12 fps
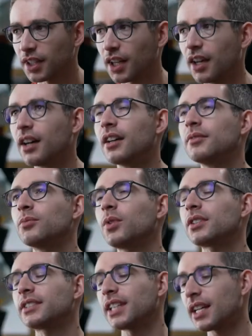Um, well,
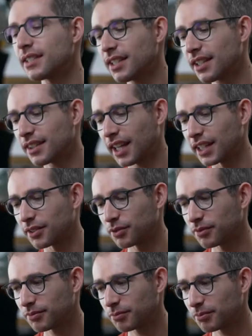the idea that
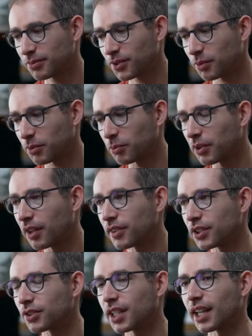some people have that
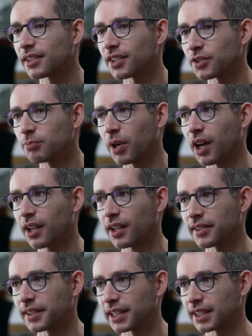you can't touch Bach, I
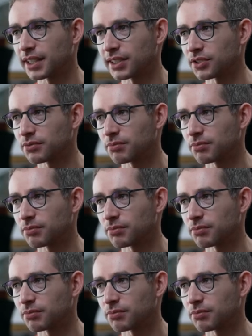think, is